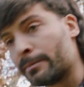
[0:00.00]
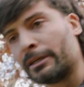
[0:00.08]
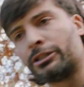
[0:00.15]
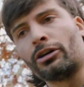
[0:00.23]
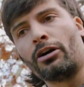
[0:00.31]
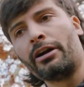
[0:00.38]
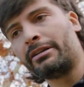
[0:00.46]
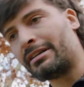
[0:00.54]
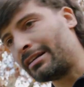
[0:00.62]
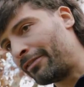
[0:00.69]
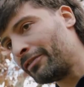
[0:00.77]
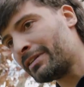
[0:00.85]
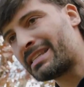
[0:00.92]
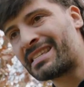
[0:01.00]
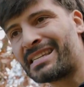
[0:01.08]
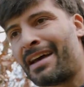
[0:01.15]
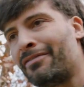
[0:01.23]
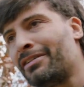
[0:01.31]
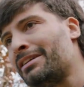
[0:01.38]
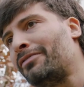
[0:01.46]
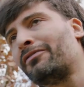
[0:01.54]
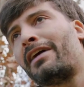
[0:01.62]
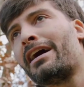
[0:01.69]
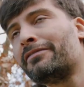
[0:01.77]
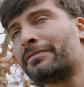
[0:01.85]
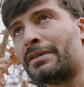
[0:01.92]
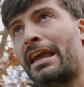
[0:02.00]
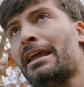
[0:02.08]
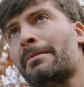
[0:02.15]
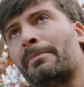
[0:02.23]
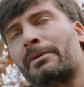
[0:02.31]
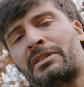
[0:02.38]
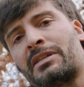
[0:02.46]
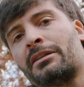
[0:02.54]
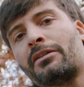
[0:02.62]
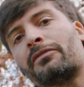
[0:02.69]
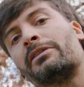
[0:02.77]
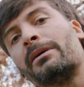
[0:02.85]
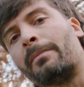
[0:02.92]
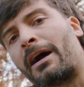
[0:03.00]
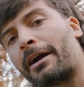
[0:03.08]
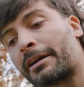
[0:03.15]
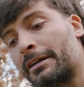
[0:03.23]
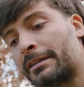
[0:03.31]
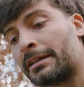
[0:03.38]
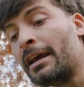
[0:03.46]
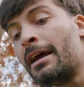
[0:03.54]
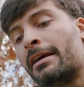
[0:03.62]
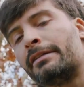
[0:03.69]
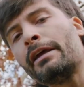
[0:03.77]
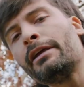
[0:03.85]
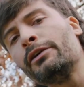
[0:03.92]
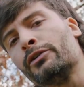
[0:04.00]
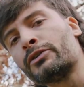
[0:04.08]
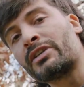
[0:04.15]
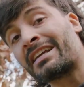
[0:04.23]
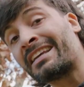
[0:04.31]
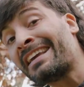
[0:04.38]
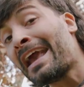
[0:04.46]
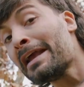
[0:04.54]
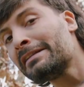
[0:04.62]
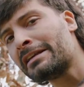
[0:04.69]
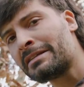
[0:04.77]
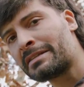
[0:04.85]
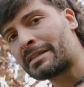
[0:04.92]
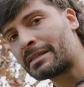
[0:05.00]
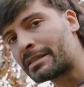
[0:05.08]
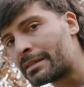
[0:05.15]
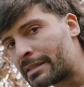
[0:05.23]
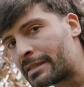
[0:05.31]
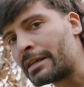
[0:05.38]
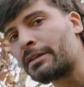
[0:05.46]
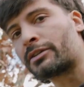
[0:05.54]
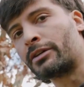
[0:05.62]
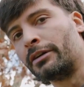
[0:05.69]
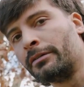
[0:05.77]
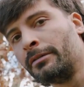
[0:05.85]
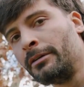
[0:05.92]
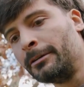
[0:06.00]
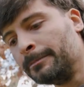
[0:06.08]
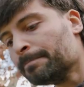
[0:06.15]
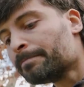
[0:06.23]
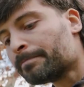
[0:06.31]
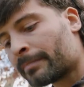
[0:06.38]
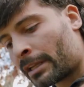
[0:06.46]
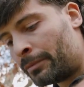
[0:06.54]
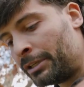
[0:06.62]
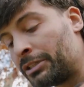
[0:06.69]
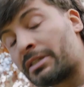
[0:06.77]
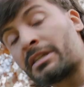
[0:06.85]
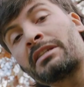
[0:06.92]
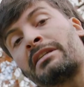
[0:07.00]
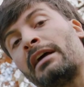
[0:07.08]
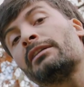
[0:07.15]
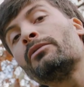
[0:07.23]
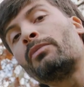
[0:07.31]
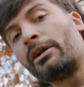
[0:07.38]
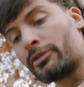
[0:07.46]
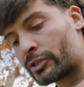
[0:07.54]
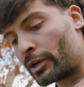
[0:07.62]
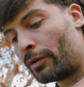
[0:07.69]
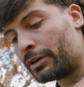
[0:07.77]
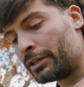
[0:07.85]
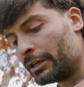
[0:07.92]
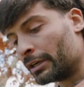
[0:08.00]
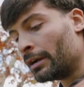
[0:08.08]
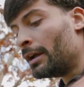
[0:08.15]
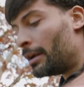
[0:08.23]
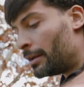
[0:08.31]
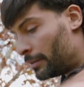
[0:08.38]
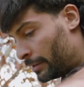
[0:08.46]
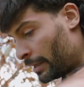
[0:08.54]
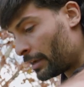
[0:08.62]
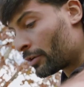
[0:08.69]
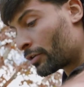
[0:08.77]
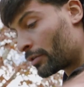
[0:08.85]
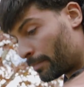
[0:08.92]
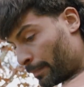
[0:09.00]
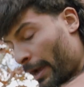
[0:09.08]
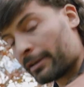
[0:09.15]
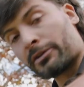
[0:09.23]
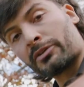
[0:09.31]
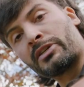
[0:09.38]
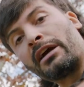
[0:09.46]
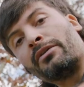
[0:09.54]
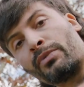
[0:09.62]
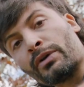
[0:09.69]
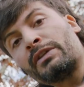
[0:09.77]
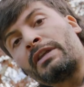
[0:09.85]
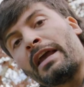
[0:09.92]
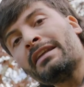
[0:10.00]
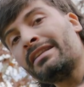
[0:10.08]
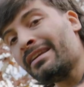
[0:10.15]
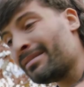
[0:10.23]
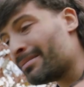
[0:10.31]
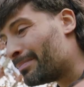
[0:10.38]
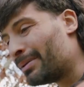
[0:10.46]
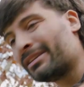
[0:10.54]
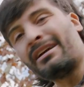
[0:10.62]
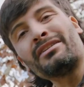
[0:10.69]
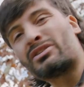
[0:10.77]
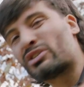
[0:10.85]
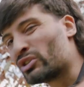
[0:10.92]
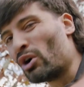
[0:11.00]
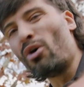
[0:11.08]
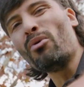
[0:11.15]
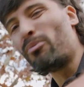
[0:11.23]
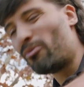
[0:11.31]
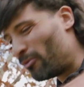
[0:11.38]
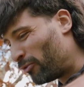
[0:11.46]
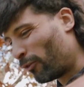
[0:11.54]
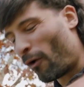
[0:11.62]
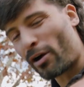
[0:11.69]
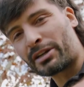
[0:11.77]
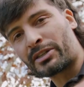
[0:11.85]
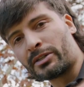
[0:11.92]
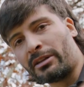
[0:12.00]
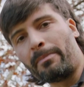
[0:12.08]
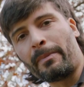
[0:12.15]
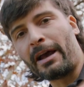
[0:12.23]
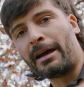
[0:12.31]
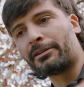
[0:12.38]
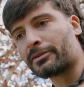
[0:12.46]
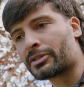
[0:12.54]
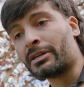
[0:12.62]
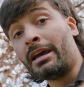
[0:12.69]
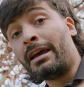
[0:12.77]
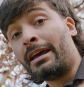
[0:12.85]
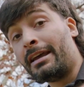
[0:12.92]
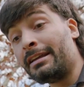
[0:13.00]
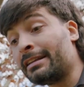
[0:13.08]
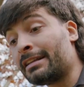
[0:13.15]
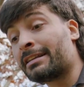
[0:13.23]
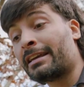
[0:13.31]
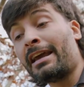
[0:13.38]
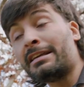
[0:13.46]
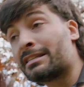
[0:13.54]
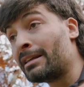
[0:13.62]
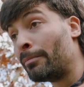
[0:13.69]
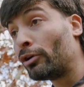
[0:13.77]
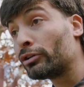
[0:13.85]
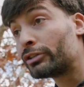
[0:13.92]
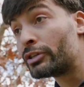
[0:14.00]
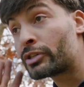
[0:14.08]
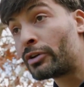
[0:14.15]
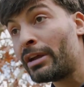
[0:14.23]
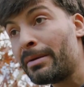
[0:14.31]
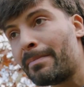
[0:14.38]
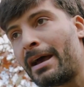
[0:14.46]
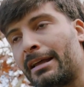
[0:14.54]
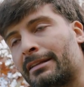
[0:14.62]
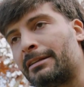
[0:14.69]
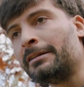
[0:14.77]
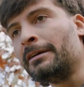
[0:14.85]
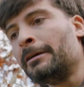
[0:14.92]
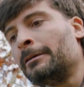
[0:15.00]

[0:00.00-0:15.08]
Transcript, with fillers: majority, I think 75, 80% of the market, they use a cadence sensor, which is exactly what you saw here. The pedals are rotating, but there's no force on the pedals. In that case, the motor is going madly.